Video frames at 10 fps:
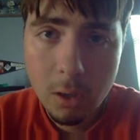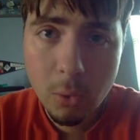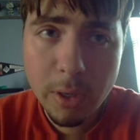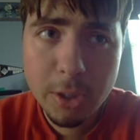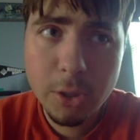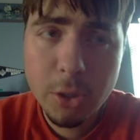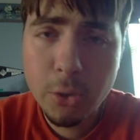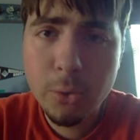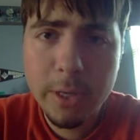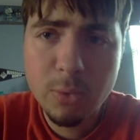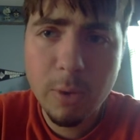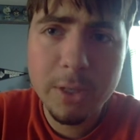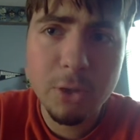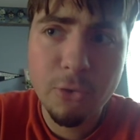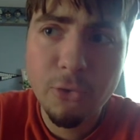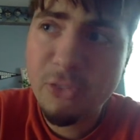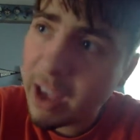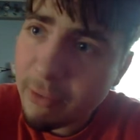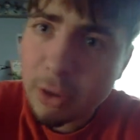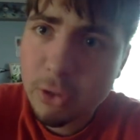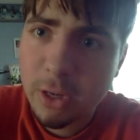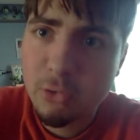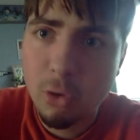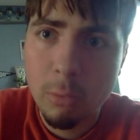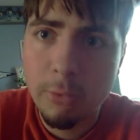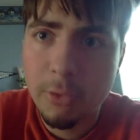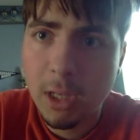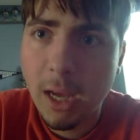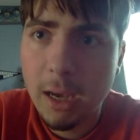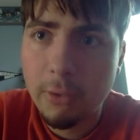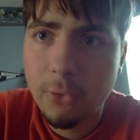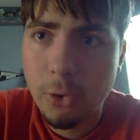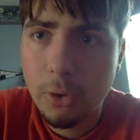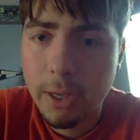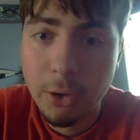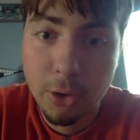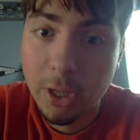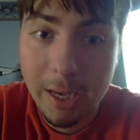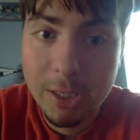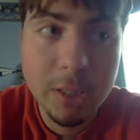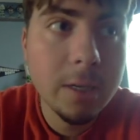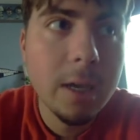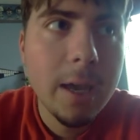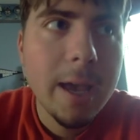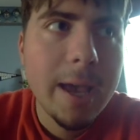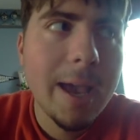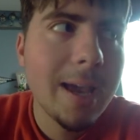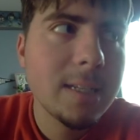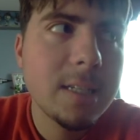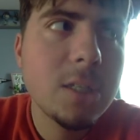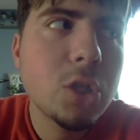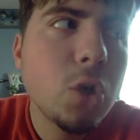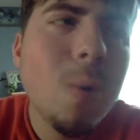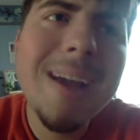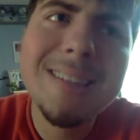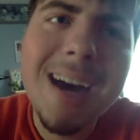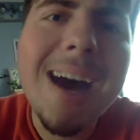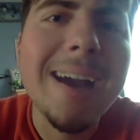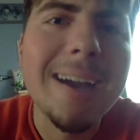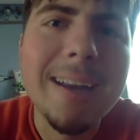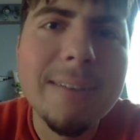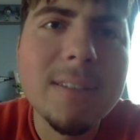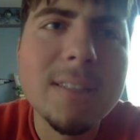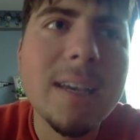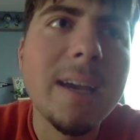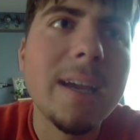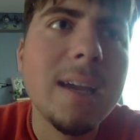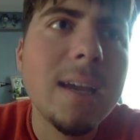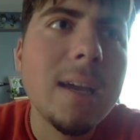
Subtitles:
Question two is, what is your favorite Transformer of your in your collection? And it's a two-way tie, I'd have to say.